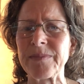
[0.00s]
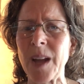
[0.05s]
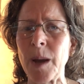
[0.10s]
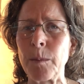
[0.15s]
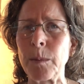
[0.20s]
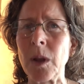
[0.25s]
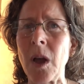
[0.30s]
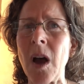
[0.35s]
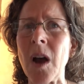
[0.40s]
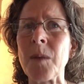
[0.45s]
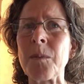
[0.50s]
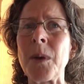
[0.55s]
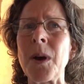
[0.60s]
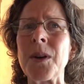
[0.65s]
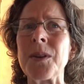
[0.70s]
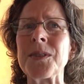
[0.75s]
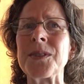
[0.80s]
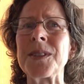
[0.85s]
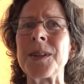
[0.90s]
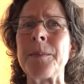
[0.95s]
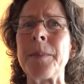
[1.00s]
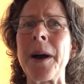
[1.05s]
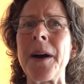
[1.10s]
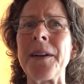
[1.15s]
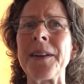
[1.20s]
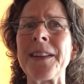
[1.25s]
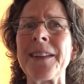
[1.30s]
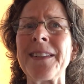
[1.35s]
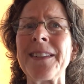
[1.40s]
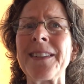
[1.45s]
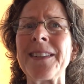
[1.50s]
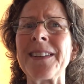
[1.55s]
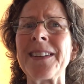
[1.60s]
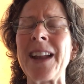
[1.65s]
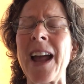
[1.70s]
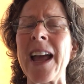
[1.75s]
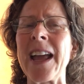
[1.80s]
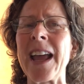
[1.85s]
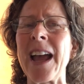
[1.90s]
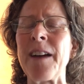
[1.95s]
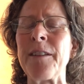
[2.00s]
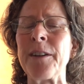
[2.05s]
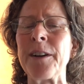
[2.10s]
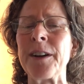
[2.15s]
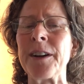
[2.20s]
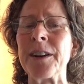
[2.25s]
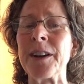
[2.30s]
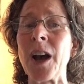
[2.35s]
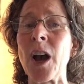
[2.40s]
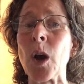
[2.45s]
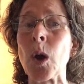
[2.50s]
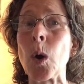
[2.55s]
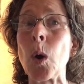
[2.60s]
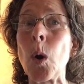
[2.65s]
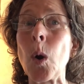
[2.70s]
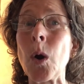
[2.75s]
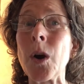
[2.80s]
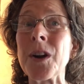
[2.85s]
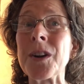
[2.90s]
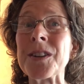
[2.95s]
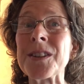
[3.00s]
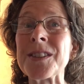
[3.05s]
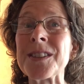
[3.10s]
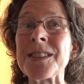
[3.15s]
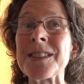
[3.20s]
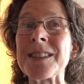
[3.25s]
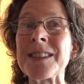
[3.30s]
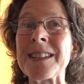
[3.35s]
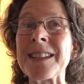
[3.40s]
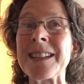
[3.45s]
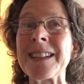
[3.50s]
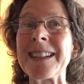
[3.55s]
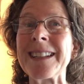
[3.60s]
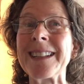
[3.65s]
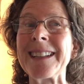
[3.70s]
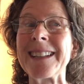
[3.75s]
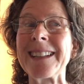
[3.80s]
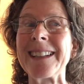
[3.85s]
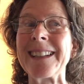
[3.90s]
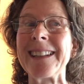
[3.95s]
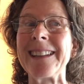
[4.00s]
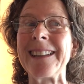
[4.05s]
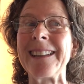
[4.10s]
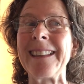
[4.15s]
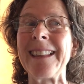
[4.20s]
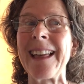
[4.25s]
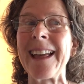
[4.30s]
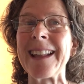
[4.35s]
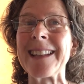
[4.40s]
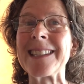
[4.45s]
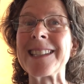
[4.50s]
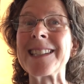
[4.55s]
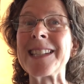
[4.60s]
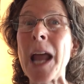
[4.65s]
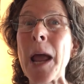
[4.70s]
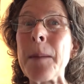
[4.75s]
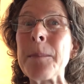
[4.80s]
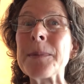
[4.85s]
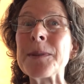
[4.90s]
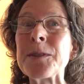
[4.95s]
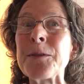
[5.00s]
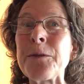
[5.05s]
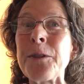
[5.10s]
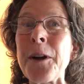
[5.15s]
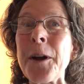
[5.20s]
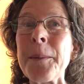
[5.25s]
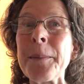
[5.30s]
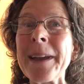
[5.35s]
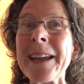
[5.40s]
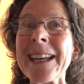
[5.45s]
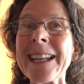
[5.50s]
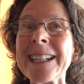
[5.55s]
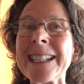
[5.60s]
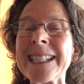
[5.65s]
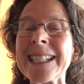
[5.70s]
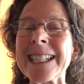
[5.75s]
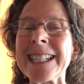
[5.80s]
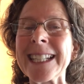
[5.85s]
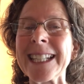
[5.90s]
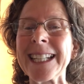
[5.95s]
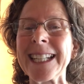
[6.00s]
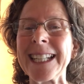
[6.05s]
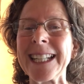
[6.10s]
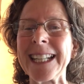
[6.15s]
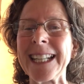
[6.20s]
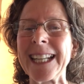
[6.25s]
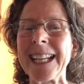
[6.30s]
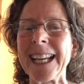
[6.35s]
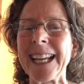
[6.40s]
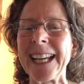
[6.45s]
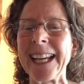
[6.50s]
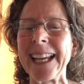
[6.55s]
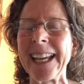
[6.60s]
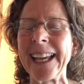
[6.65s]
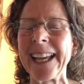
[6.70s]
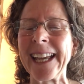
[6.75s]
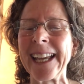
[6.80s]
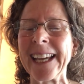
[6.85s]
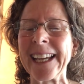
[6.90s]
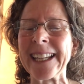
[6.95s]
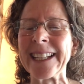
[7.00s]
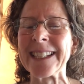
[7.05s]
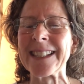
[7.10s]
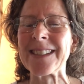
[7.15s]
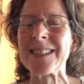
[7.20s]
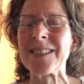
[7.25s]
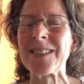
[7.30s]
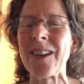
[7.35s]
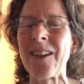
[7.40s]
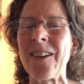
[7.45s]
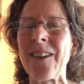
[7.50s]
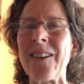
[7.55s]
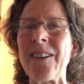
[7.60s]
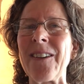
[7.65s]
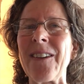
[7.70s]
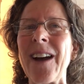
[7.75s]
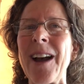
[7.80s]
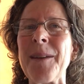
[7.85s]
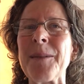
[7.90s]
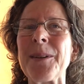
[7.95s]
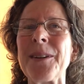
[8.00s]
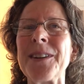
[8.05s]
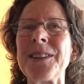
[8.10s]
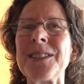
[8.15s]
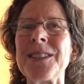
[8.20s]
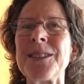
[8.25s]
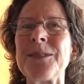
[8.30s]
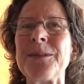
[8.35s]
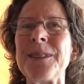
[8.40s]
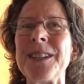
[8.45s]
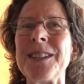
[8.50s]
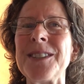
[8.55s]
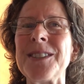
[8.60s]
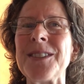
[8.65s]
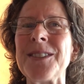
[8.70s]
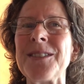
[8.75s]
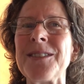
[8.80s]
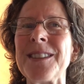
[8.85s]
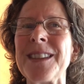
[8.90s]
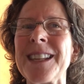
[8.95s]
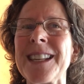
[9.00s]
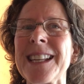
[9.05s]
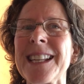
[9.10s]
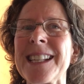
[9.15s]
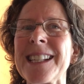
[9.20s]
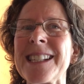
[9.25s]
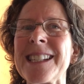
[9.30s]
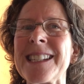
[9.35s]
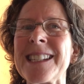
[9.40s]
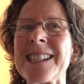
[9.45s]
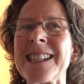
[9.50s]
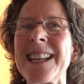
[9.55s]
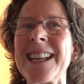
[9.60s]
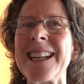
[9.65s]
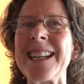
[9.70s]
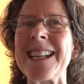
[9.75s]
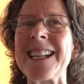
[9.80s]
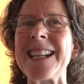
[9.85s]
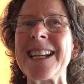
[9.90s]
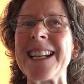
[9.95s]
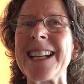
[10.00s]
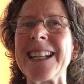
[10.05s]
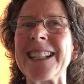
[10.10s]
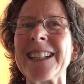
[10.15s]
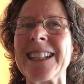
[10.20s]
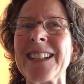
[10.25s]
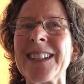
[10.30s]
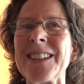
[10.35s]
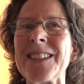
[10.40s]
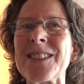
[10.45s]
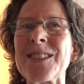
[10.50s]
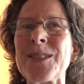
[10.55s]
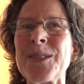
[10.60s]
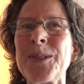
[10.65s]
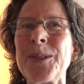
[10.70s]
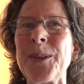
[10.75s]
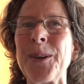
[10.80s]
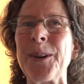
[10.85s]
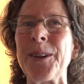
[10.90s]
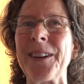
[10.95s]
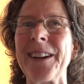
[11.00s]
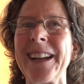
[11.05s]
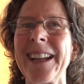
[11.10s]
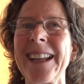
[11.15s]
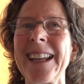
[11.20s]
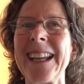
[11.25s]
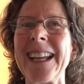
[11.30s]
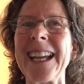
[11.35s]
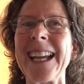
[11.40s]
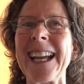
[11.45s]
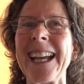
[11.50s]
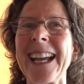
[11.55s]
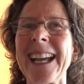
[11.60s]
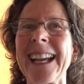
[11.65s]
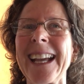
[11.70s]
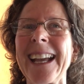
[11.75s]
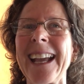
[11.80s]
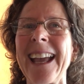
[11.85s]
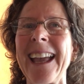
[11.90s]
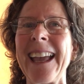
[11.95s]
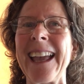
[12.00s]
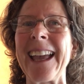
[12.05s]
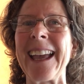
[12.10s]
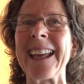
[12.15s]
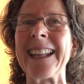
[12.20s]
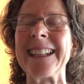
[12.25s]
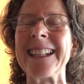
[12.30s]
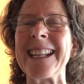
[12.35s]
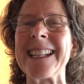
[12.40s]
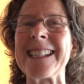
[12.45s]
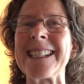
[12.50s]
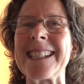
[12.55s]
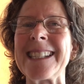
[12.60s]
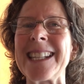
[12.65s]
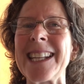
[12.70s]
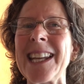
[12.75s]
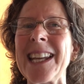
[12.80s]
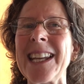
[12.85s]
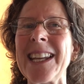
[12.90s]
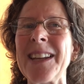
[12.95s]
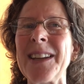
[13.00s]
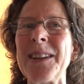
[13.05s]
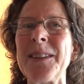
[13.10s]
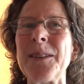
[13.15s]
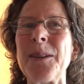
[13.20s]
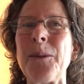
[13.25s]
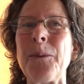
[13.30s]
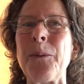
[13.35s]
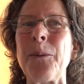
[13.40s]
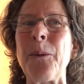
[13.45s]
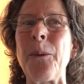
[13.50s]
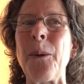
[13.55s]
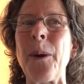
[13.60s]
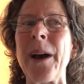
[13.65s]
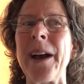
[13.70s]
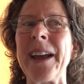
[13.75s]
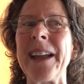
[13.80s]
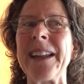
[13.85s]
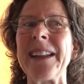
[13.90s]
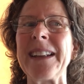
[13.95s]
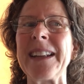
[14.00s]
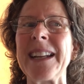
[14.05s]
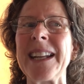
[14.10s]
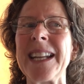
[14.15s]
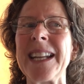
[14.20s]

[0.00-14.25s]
a blog post about it. I have a course that stems from it. And so I'm going to read you this little story, and let's see what